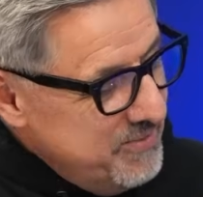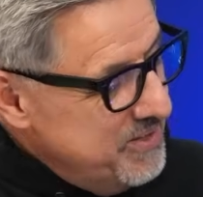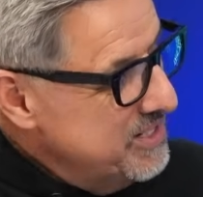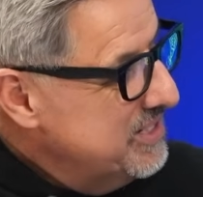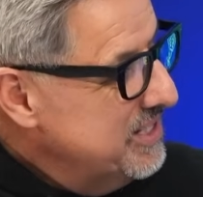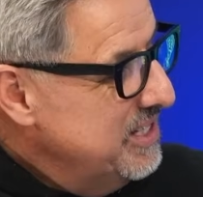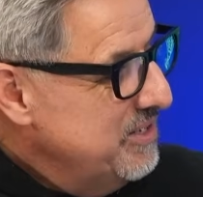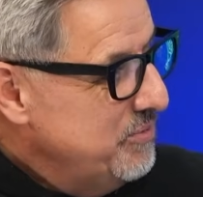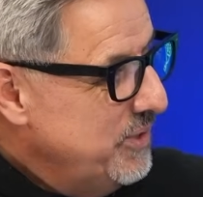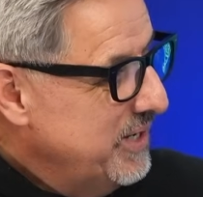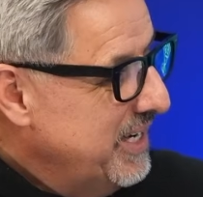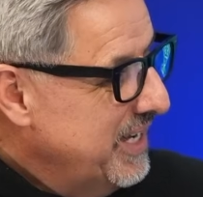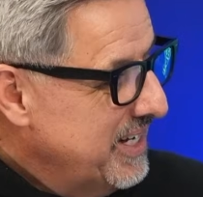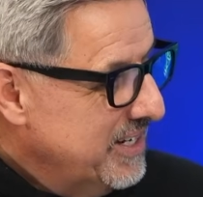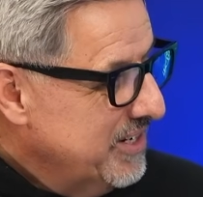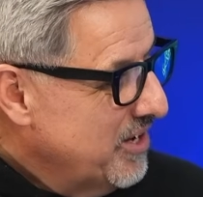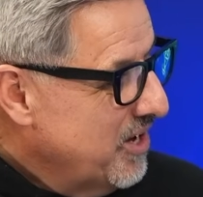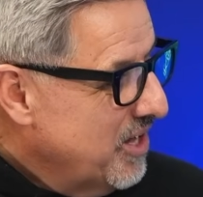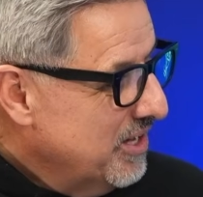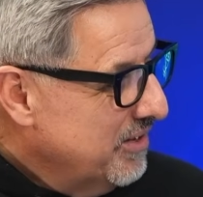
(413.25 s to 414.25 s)
Obviously, if we get
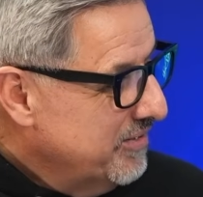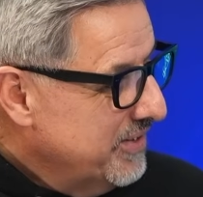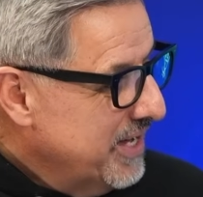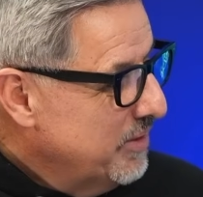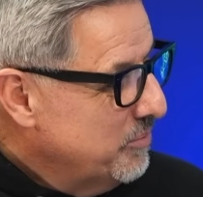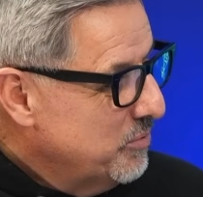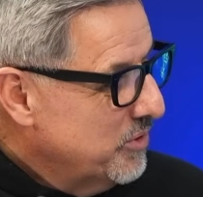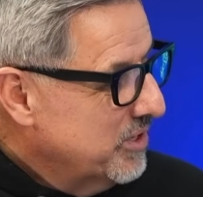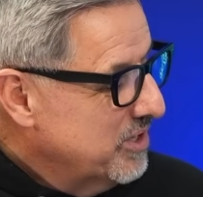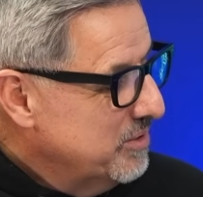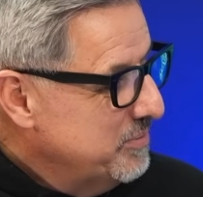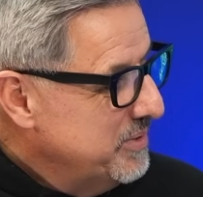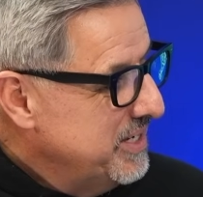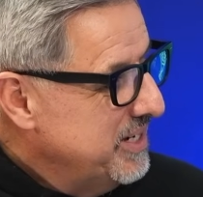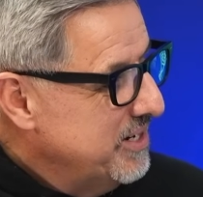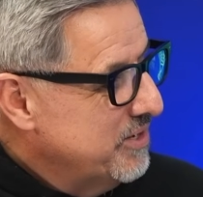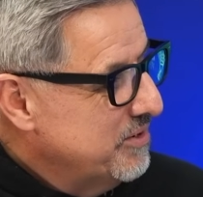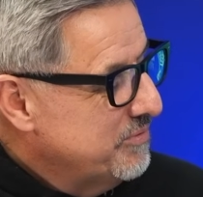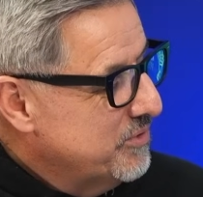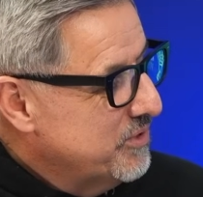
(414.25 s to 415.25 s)
into all of that, we're going to be
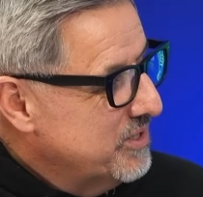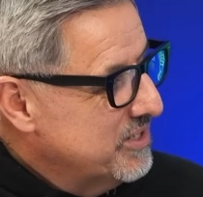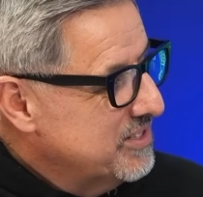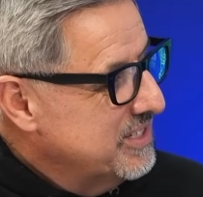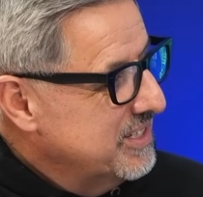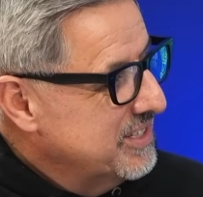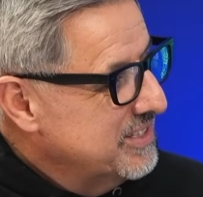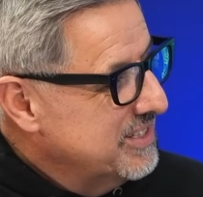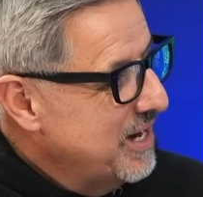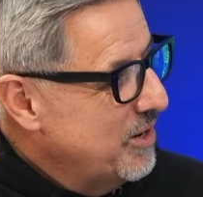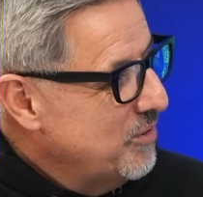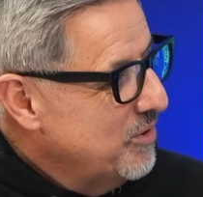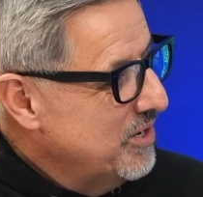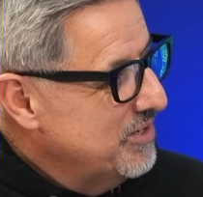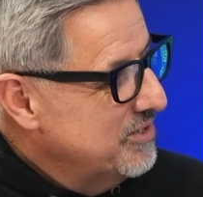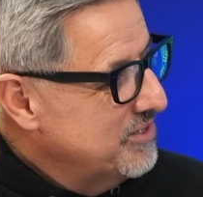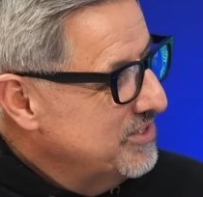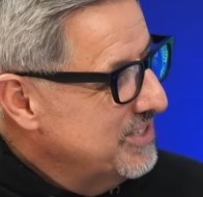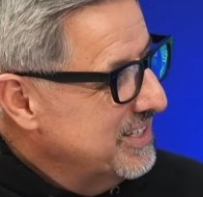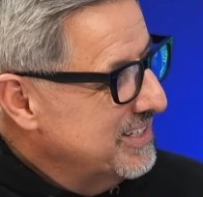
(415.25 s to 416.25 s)
here for a
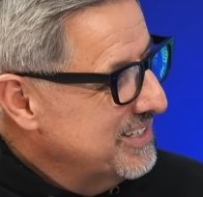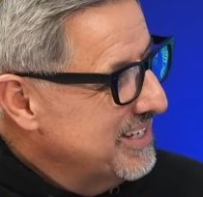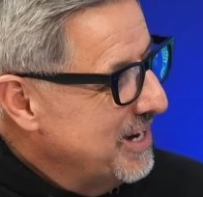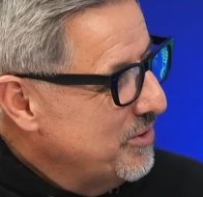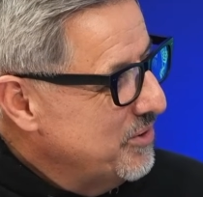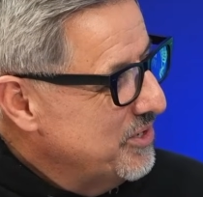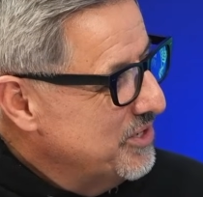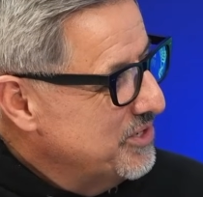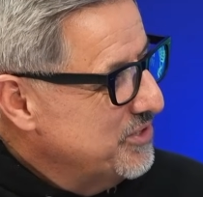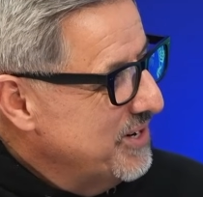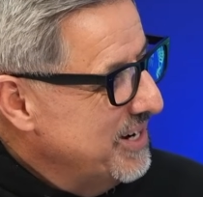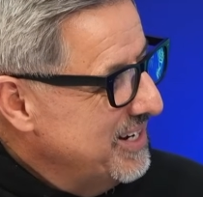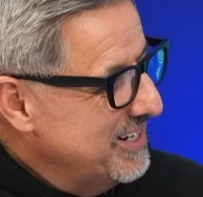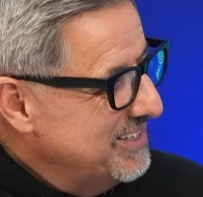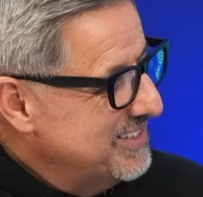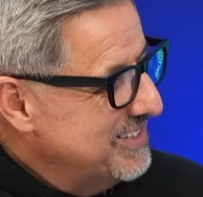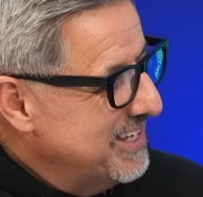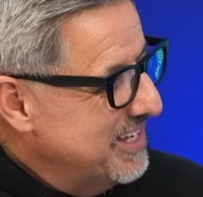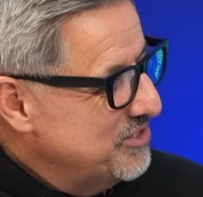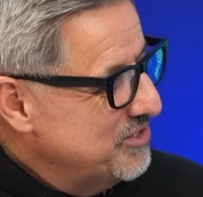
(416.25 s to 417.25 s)
6-hour training
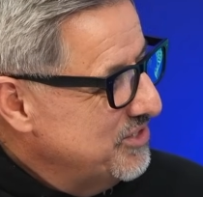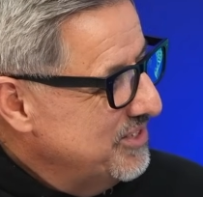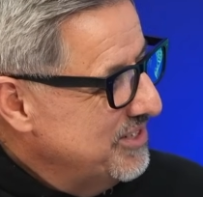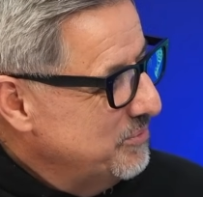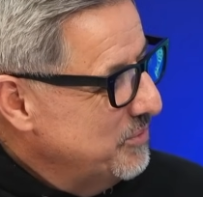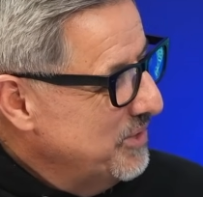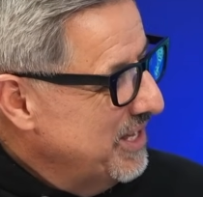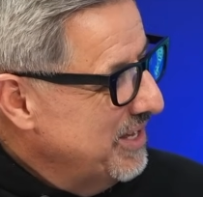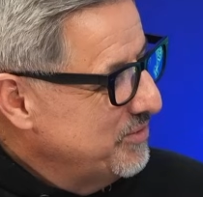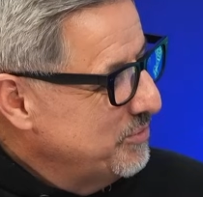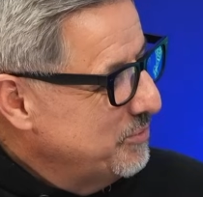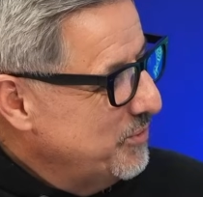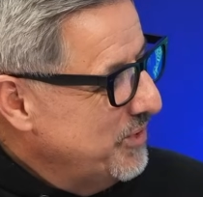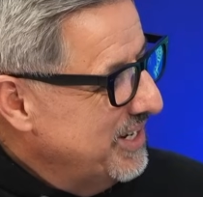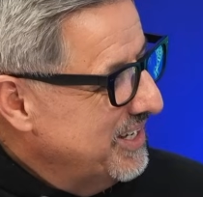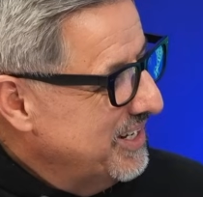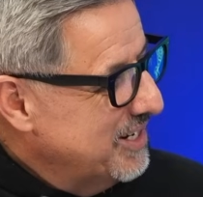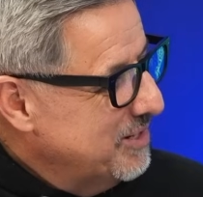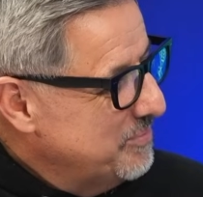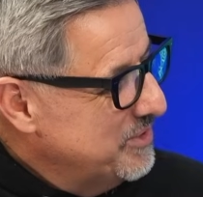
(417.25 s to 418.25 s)
session, and we'll have to
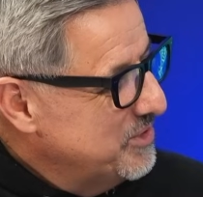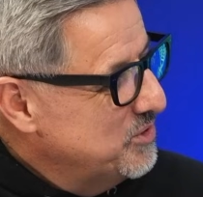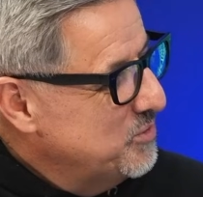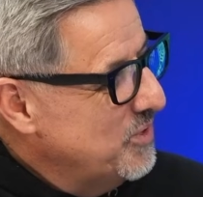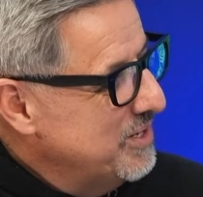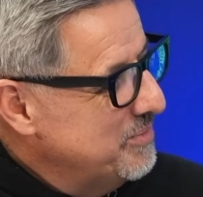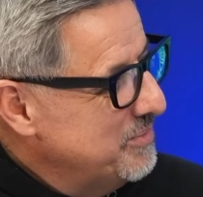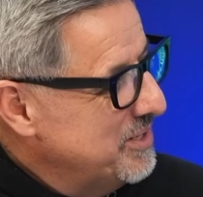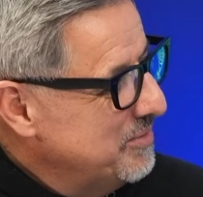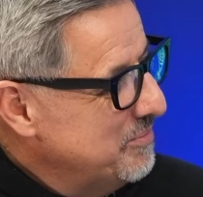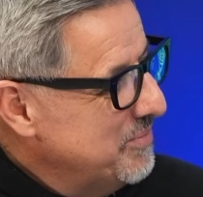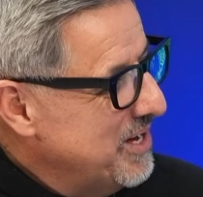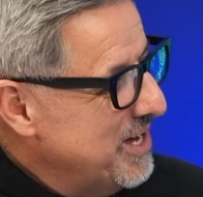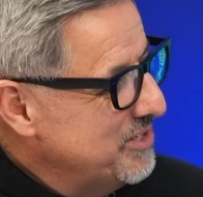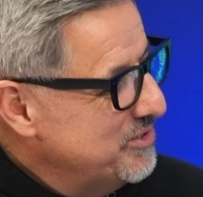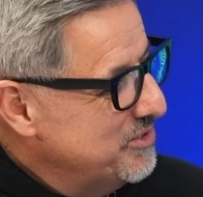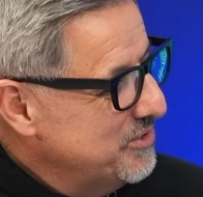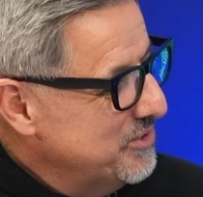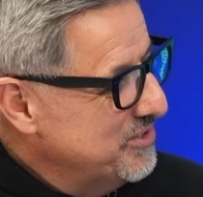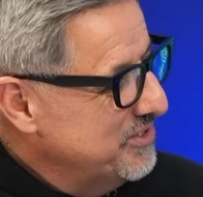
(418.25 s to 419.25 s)
break it up in 20-minute
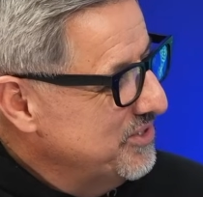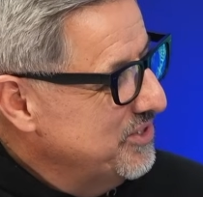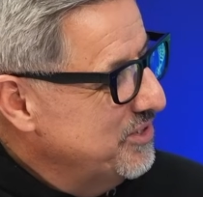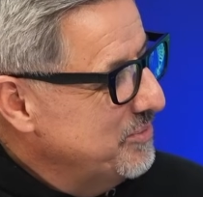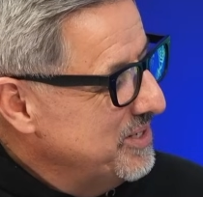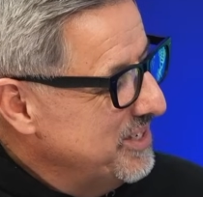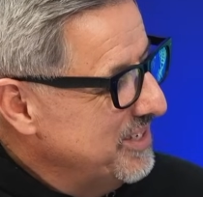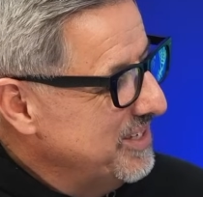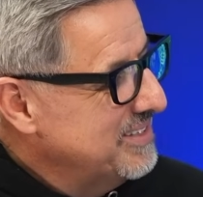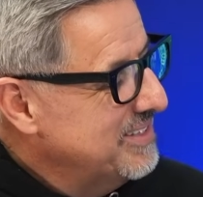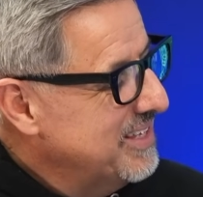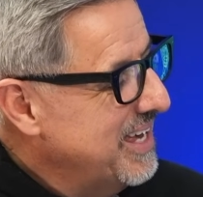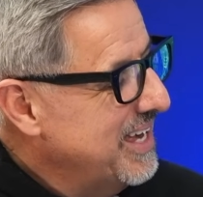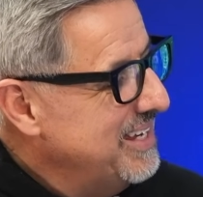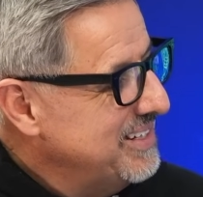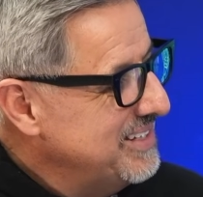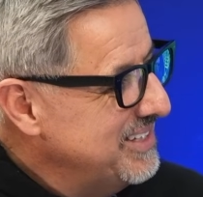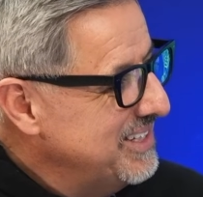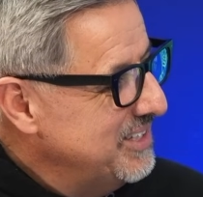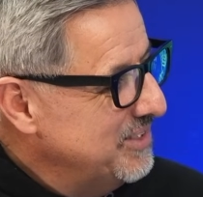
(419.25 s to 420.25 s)
modules, and there'll be
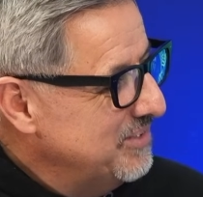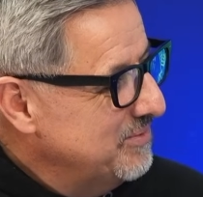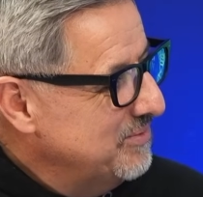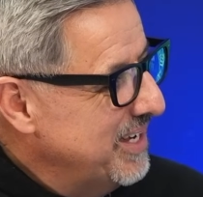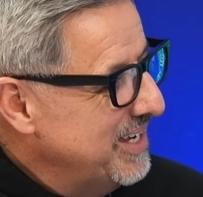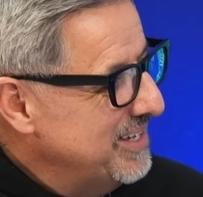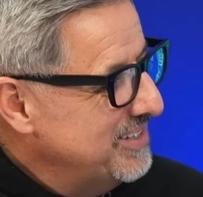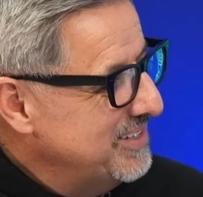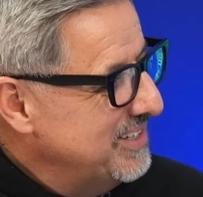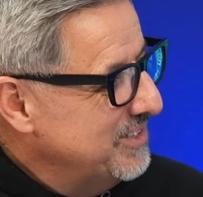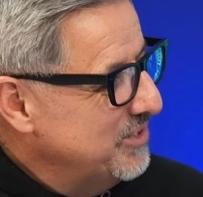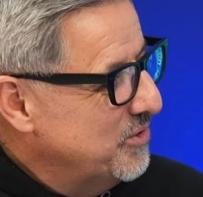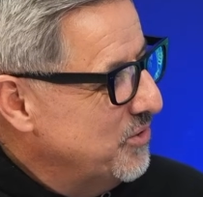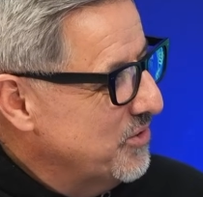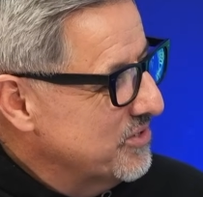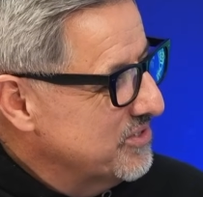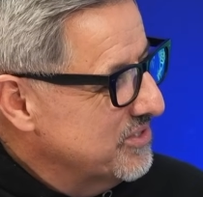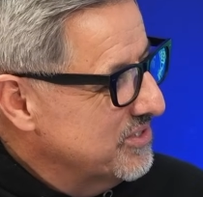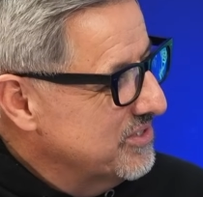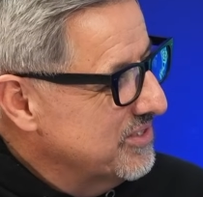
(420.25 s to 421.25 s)
18
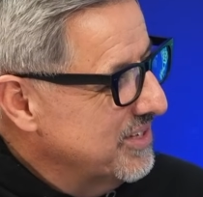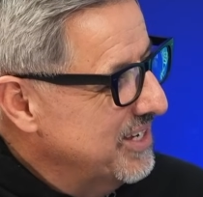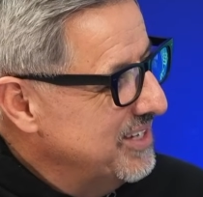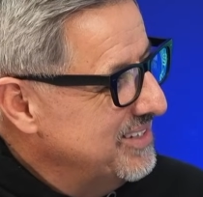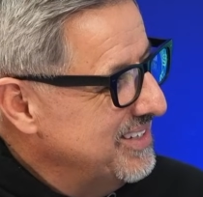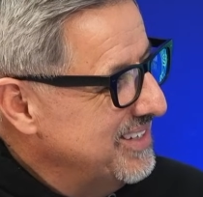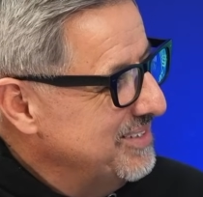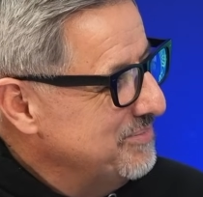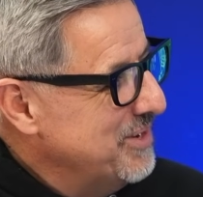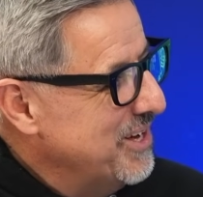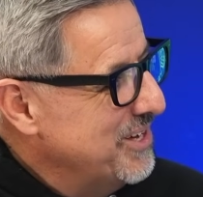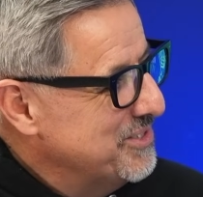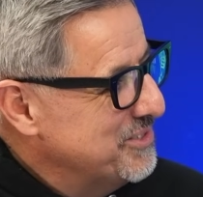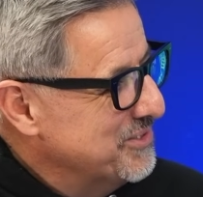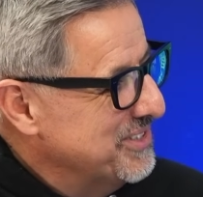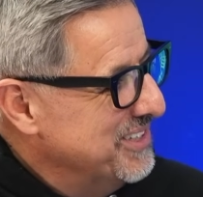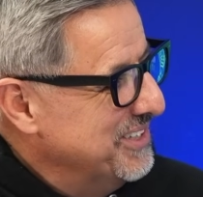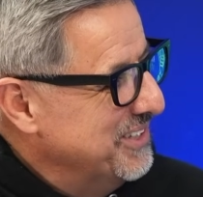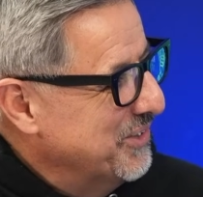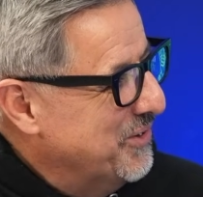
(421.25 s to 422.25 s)
courses, 18
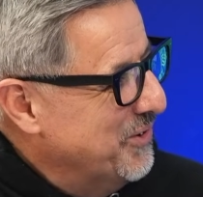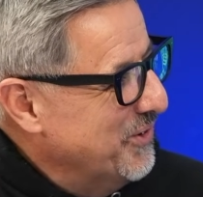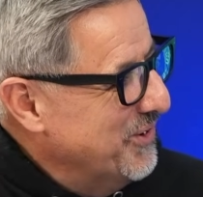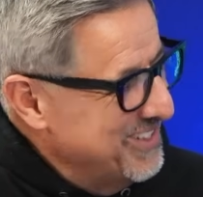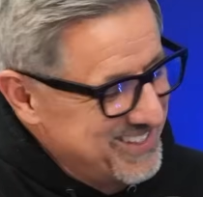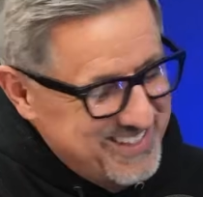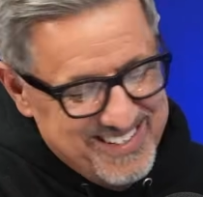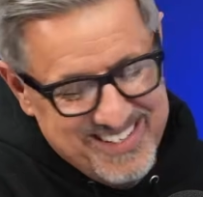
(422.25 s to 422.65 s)
modules in the course.